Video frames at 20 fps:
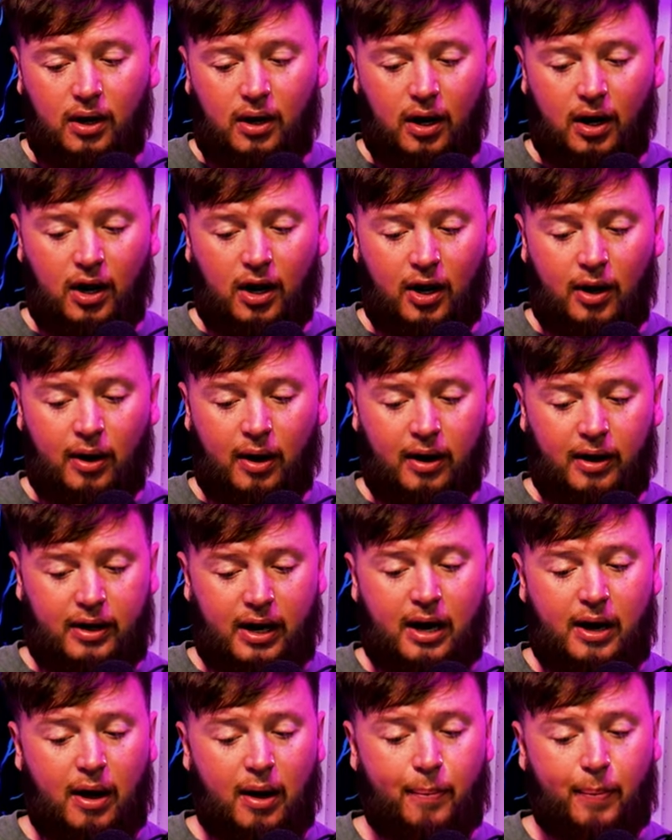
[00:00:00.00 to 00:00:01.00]

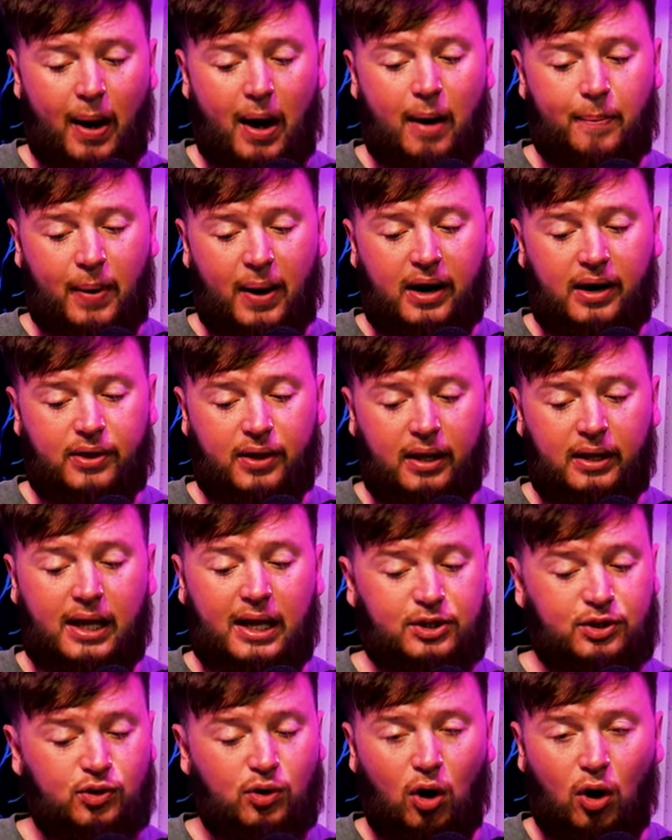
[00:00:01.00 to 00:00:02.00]
I back that.
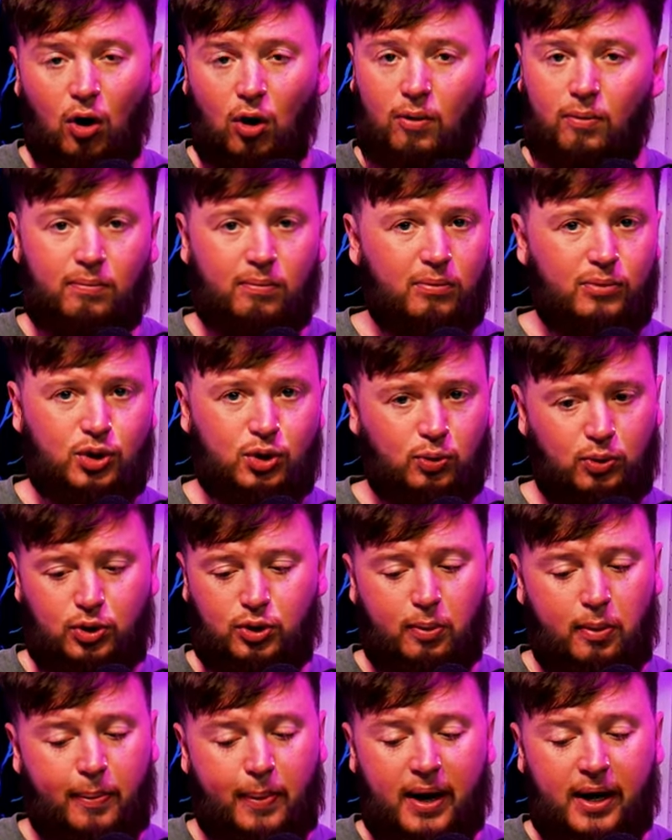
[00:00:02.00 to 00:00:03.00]
Leicester at home
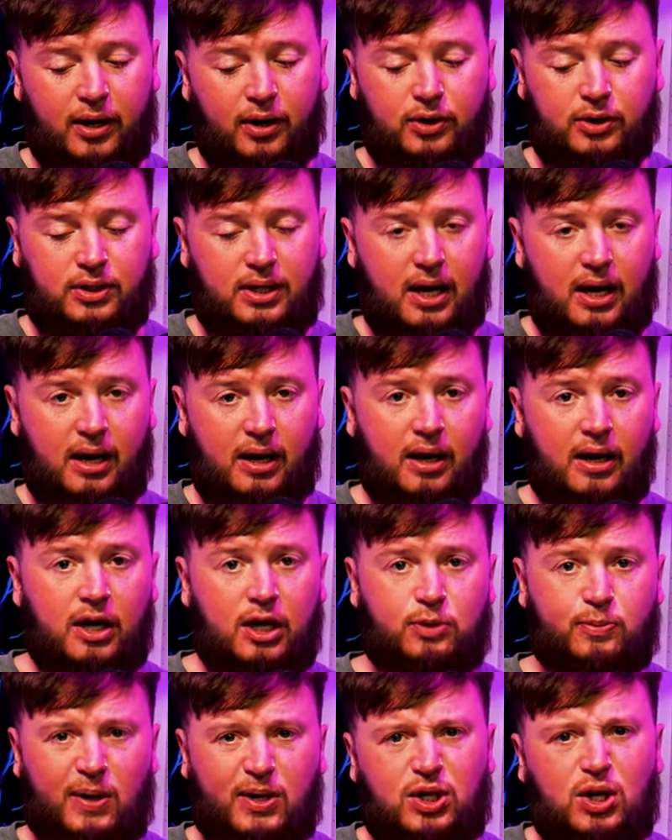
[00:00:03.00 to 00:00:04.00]
should be backing us there,
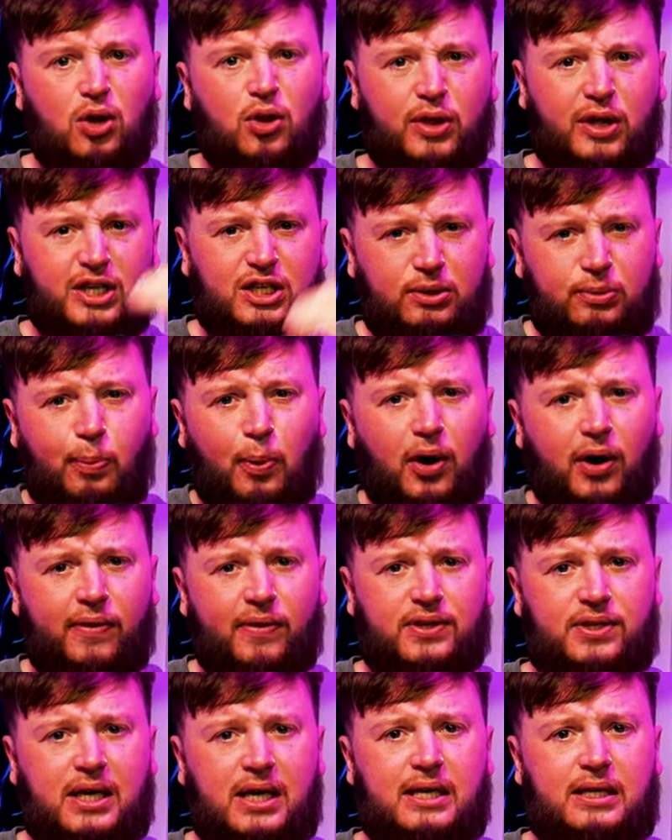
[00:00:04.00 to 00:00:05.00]
especially at this point
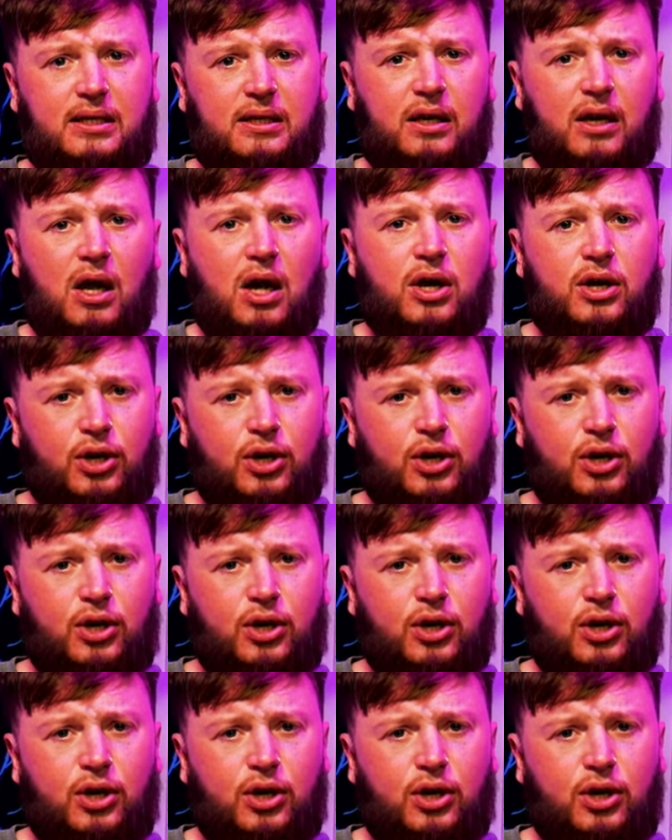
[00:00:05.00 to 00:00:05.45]
in the season.